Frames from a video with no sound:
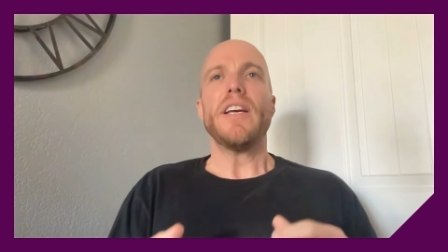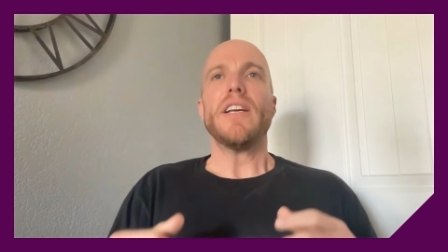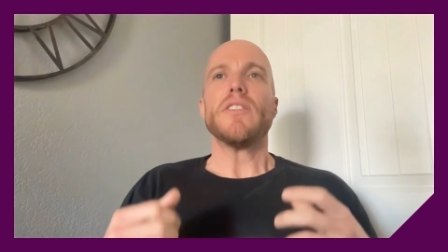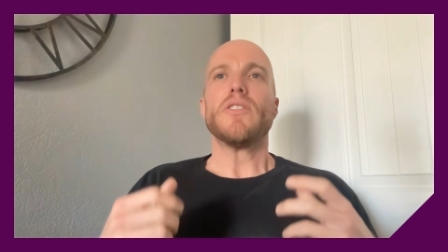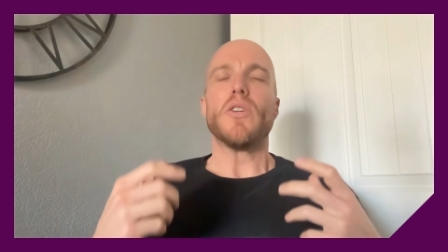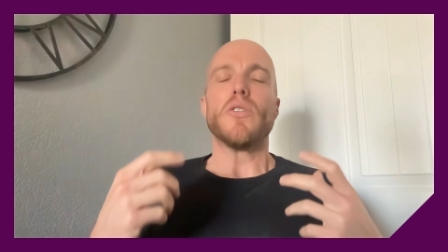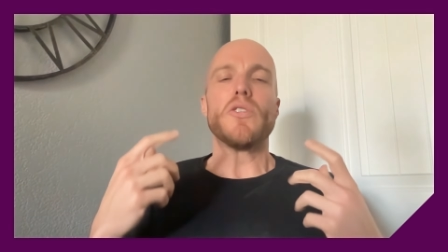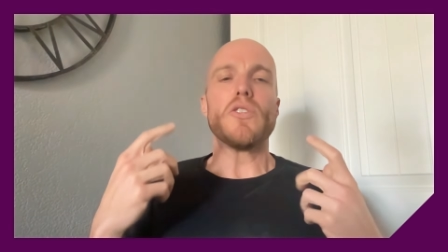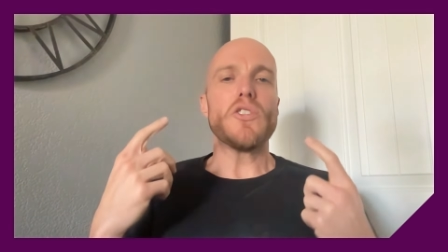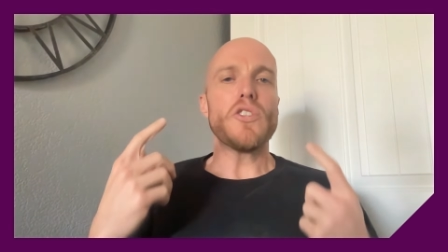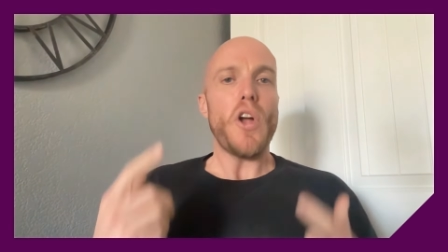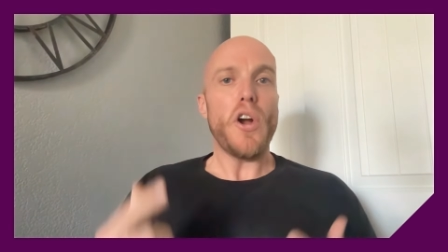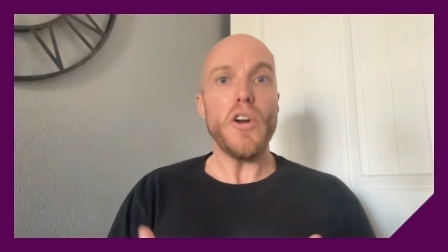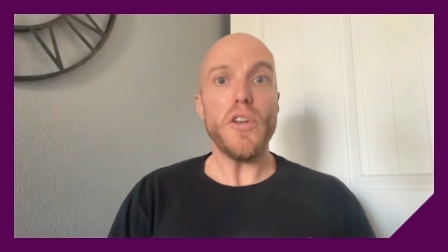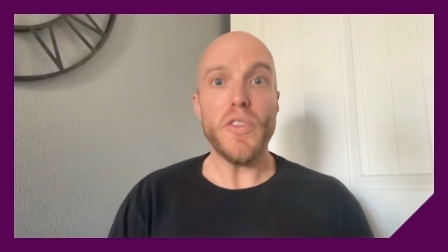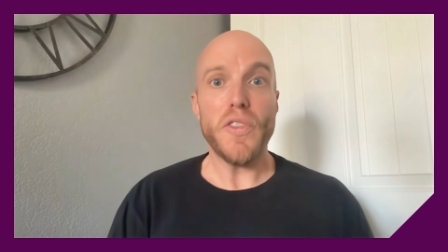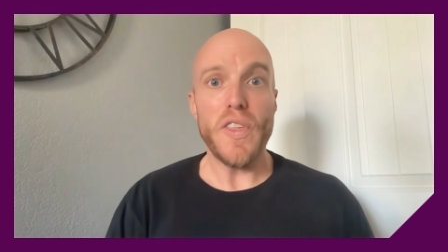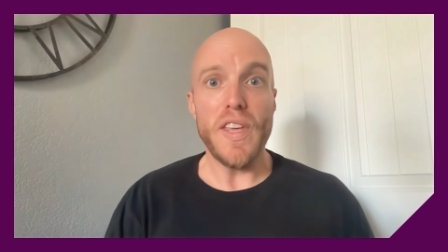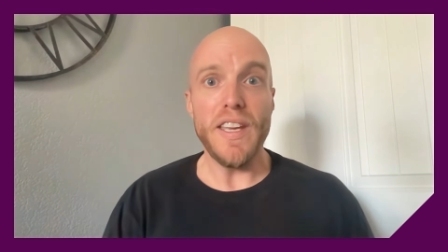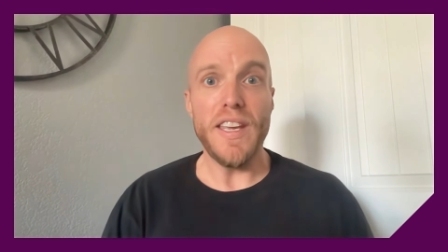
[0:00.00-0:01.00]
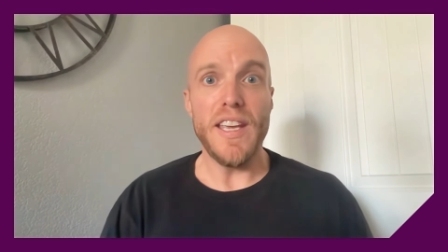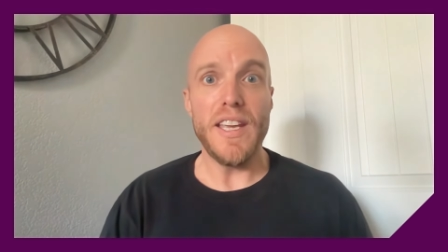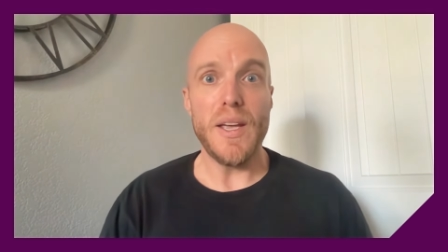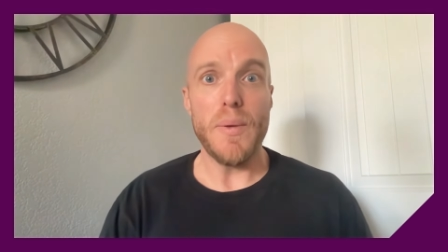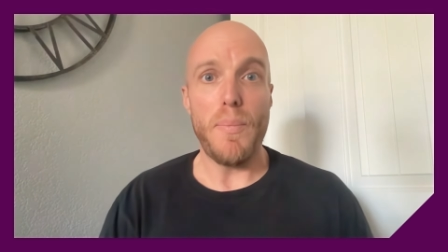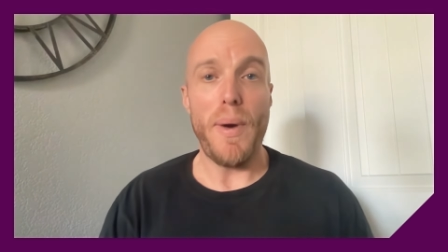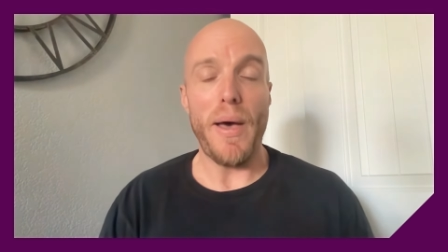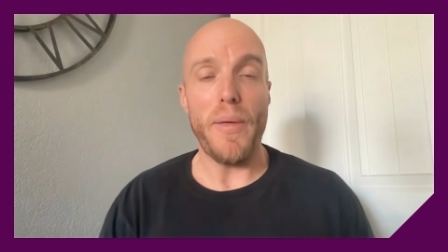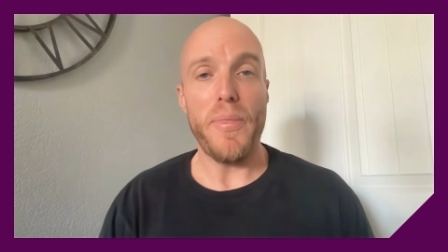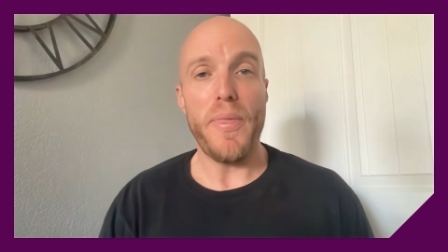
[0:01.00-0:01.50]
So start thinking
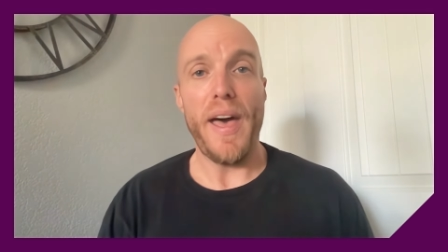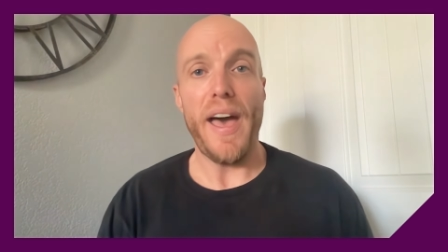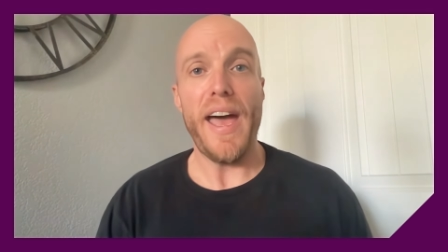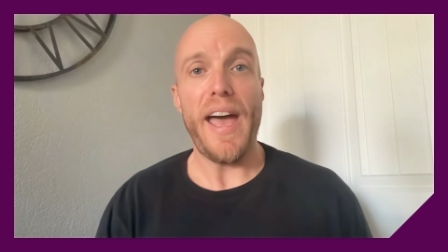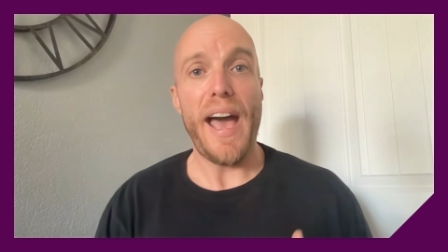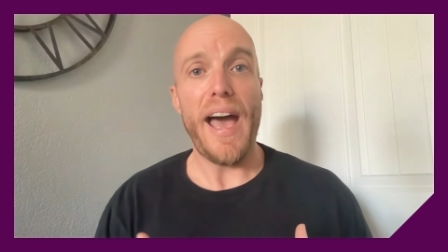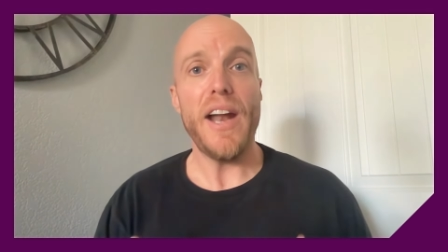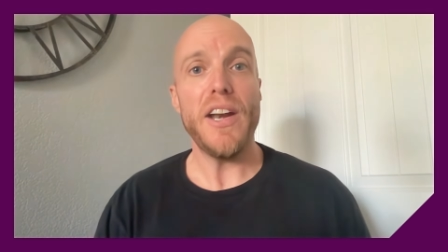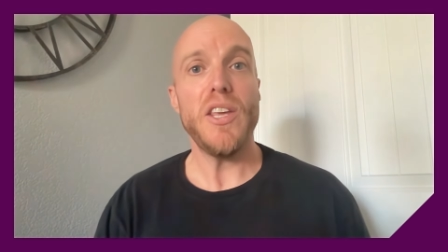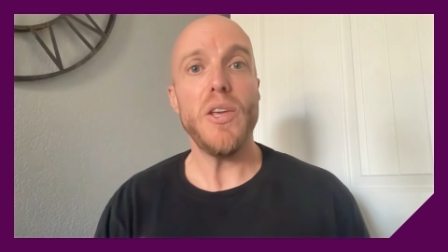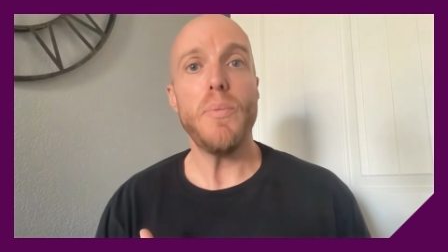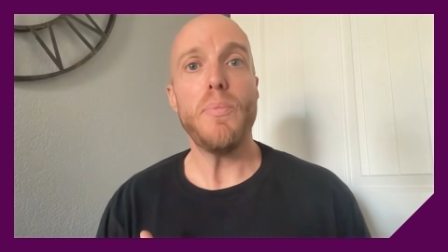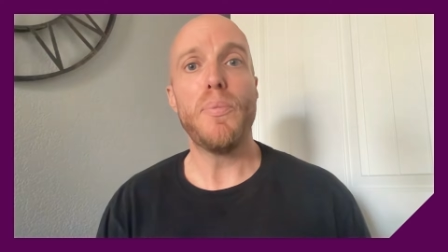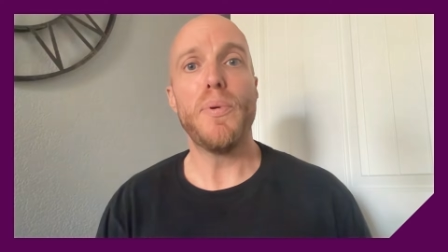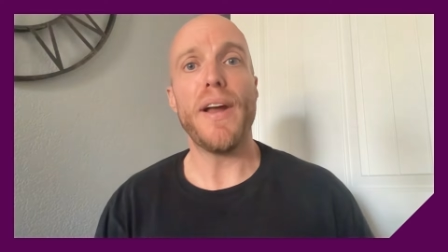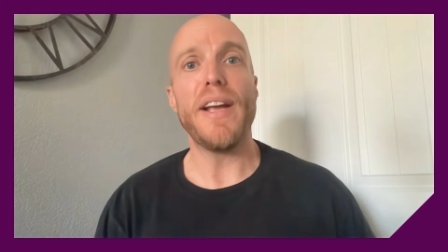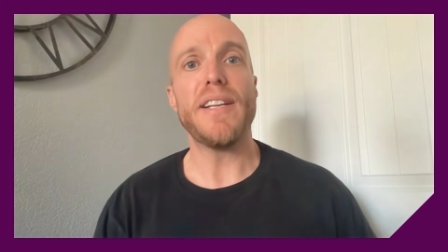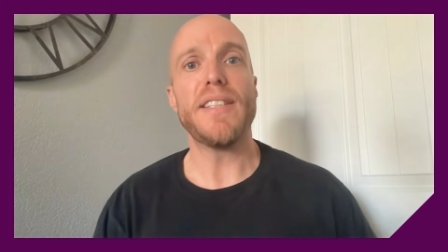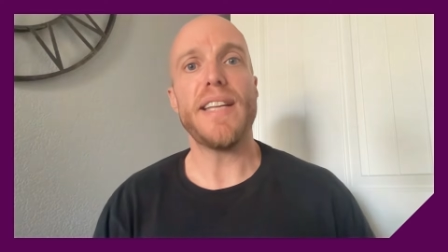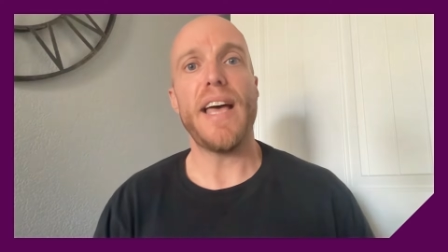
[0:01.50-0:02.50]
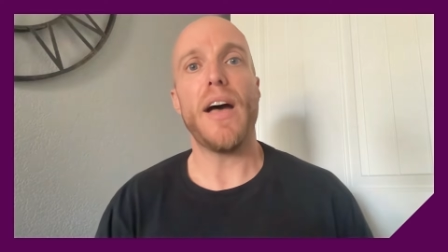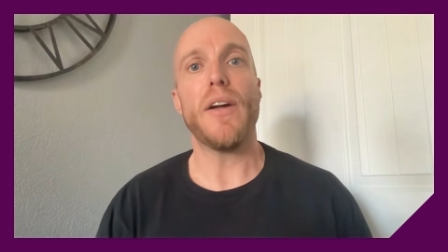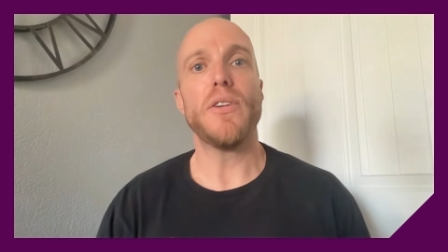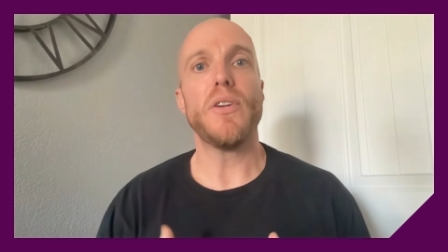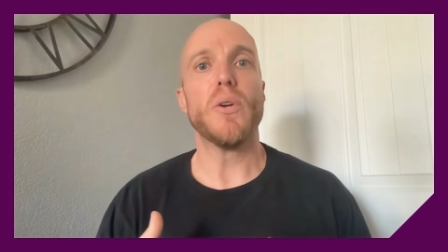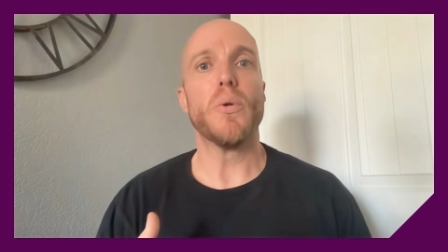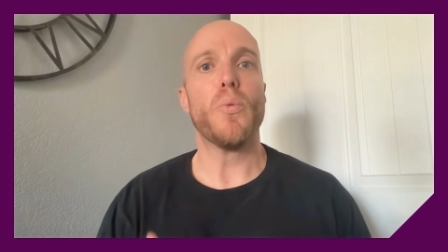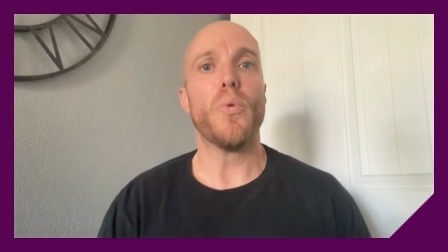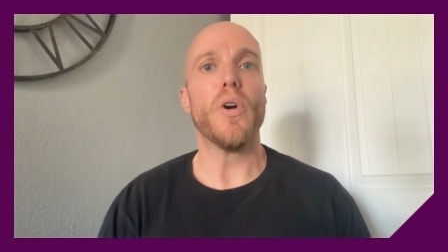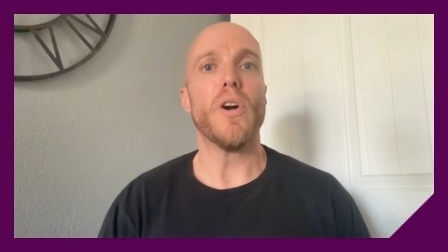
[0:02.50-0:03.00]
about that. How do you break down
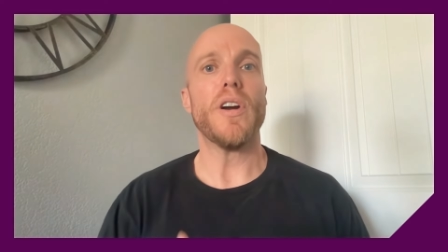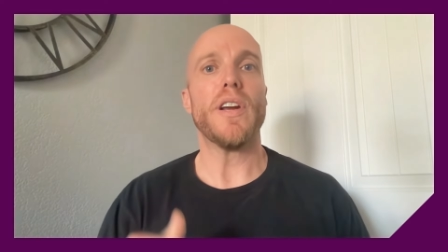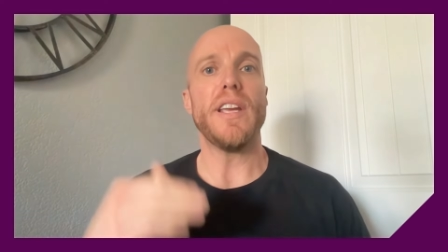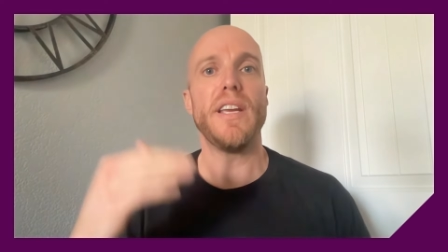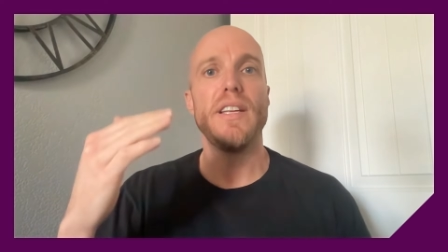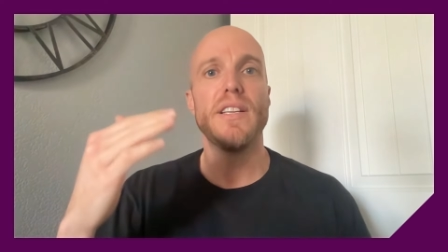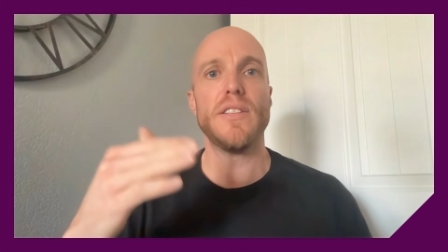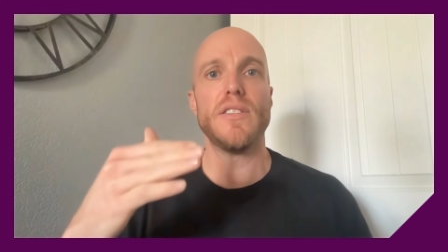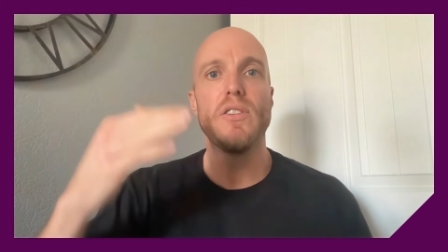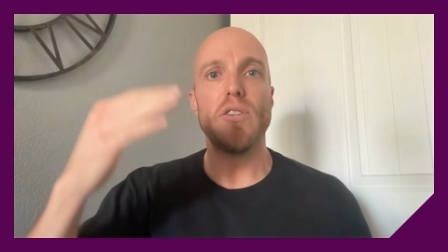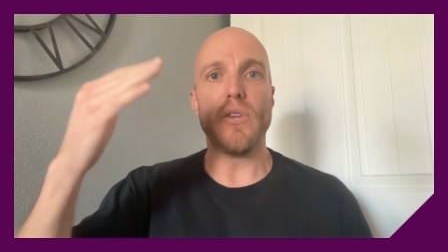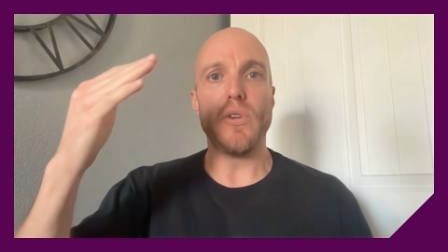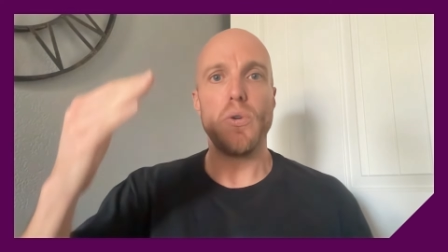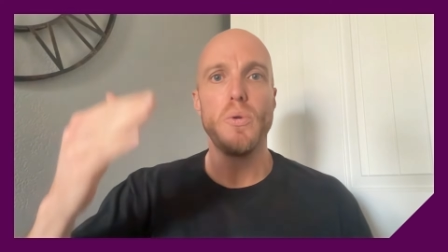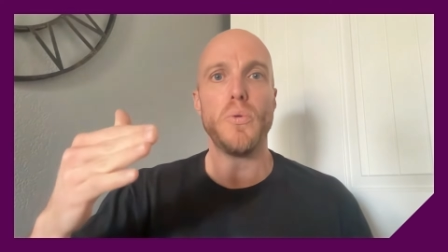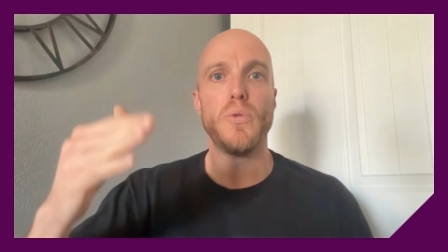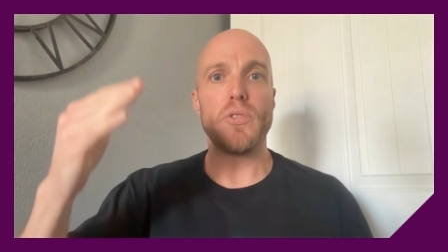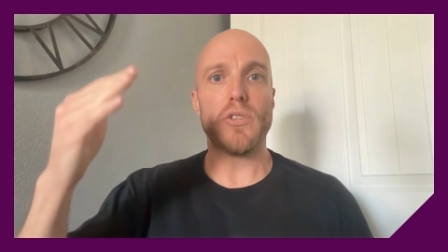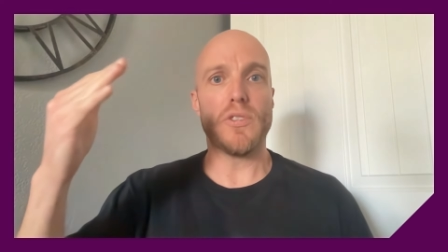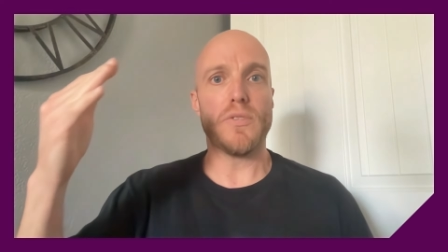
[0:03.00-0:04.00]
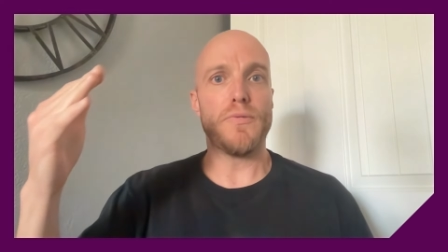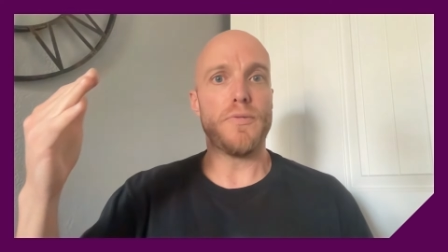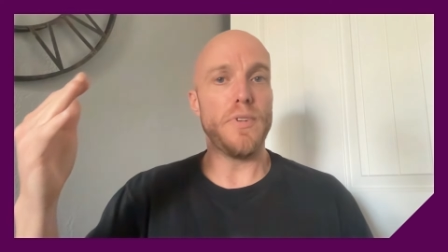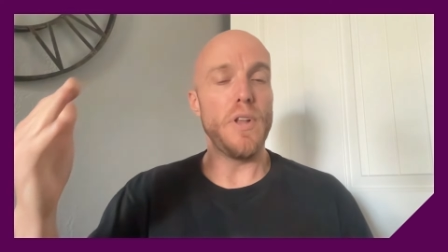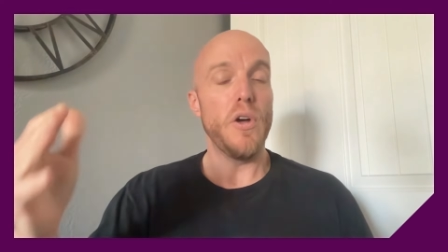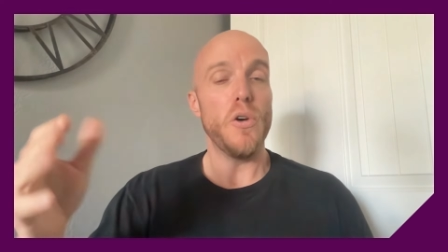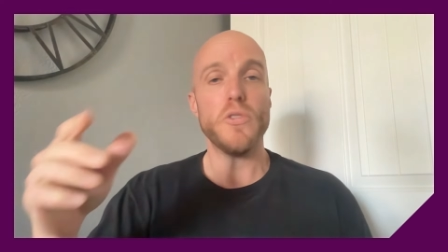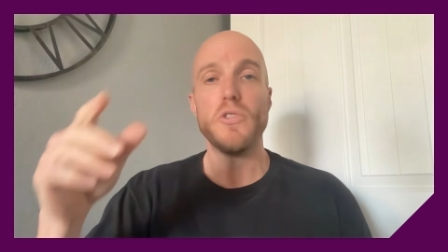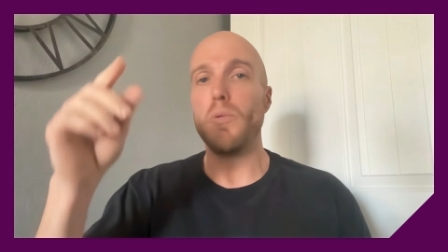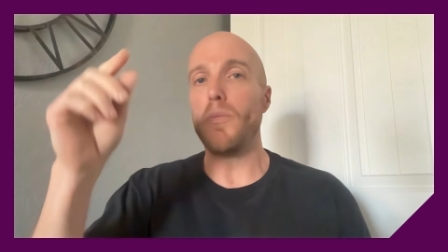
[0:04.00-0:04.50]
your work into flows?